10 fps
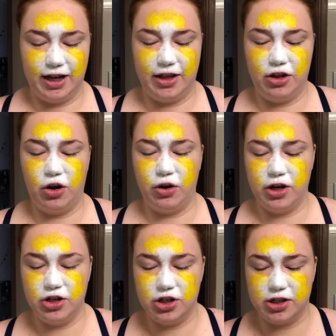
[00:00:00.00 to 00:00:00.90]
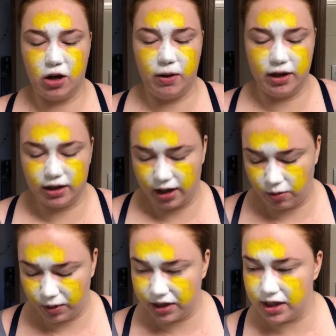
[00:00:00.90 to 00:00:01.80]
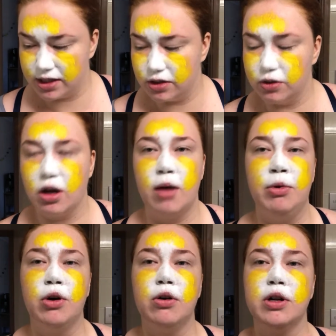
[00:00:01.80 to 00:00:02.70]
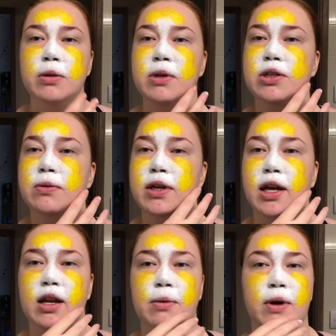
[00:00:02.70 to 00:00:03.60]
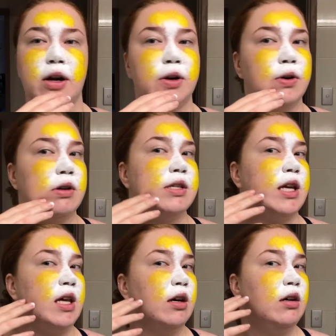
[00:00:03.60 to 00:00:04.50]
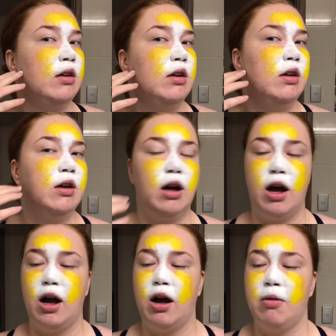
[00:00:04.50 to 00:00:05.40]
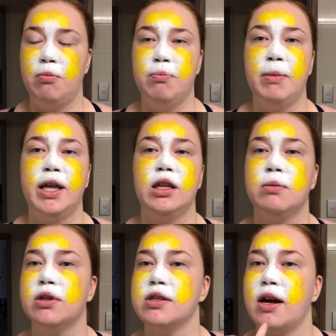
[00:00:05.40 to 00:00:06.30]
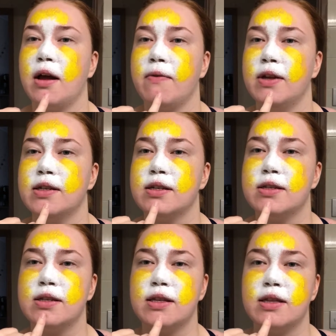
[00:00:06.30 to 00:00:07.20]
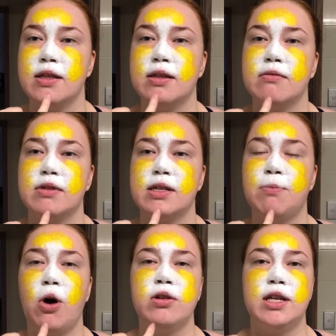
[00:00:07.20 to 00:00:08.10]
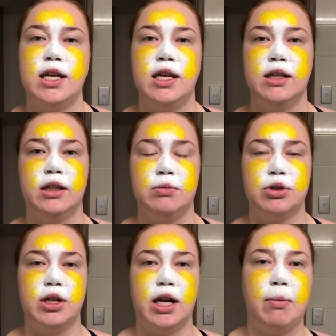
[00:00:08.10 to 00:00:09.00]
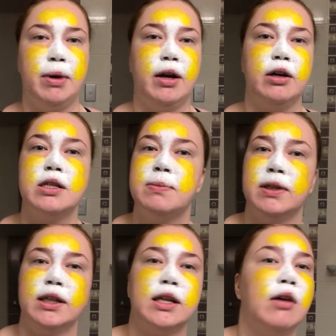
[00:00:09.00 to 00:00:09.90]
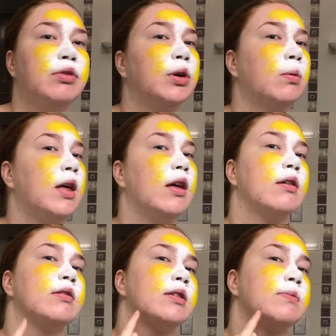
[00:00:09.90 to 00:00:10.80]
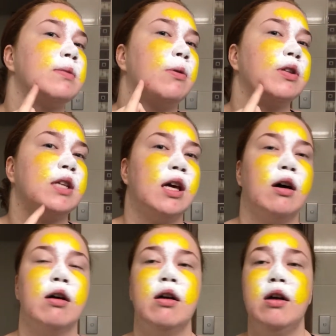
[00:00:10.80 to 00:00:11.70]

And the orange is going, now with this look, I'm not going to be doing anywhere across here, mainly because I have this spot here that I'm trying to get better. It's been like that for a week, and some spots here.